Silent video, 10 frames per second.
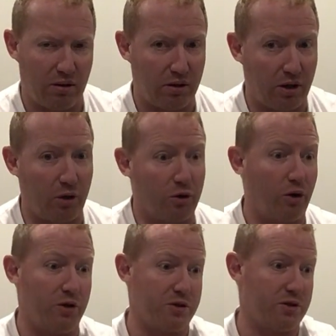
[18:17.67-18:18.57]
I'll go
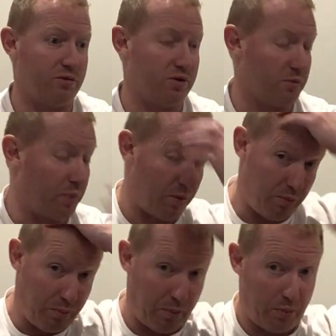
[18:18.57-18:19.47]
close to
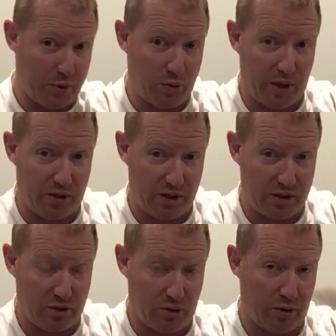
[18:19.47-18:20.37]
between these
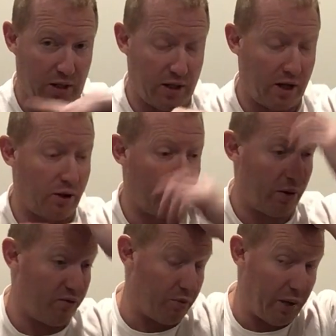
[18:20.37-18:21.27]
2 and another
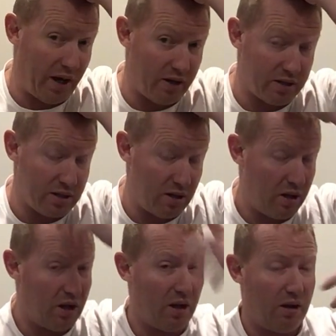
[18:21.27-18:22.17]
one for parts,
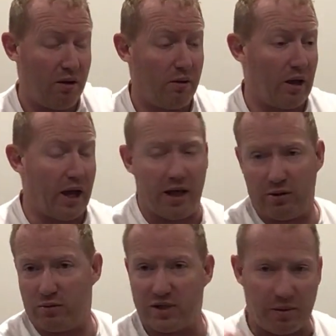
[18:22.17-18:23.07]

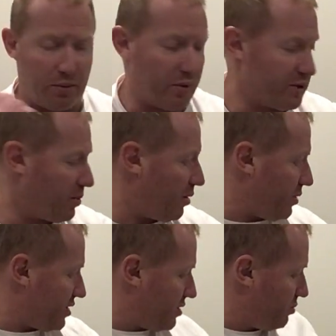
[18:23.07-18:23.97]
and some of my spare
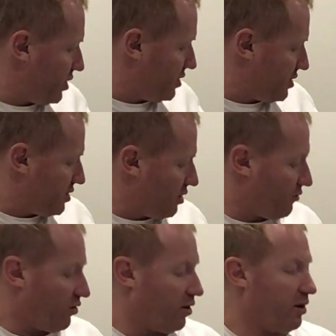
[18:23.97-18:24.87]
bits and pieces that
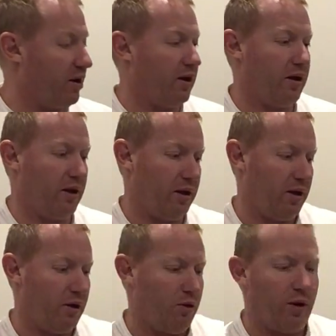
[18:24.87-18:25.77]
I've got.
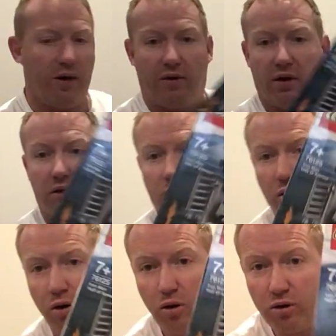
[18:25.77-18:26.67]
We have a
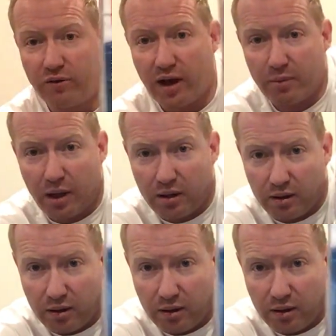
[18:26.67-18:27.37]
Hall of Armour,